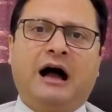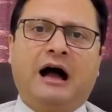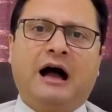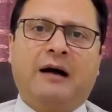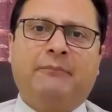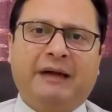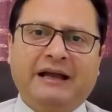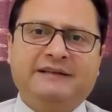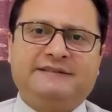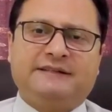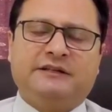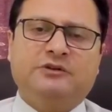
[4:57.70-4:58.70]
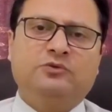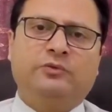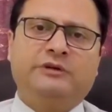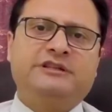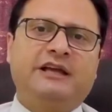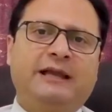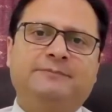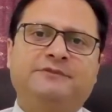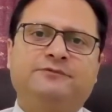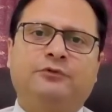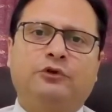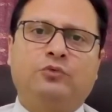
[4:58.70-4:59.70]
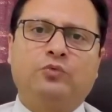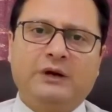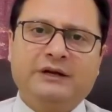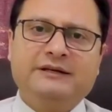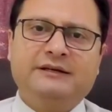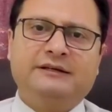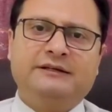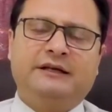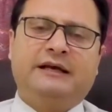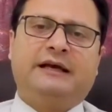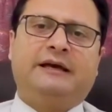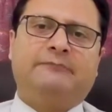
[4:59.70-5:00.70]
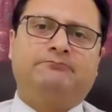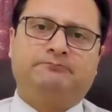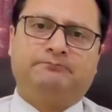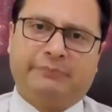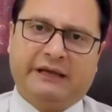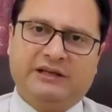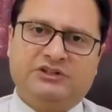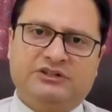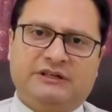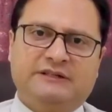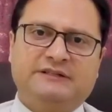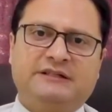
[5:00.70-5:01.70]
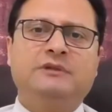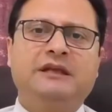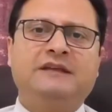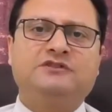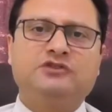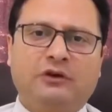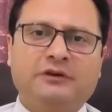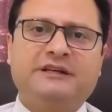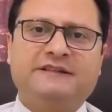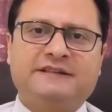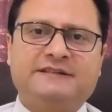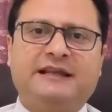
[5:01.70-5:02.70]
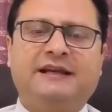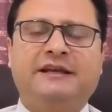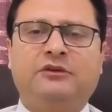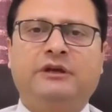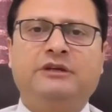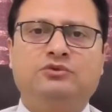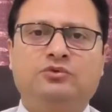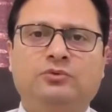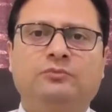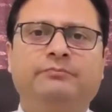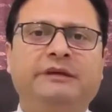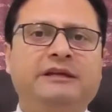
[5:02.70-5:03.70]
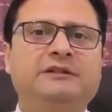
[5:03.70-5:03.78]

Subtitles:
A medicine which helps for one patient is not necessarily going to be the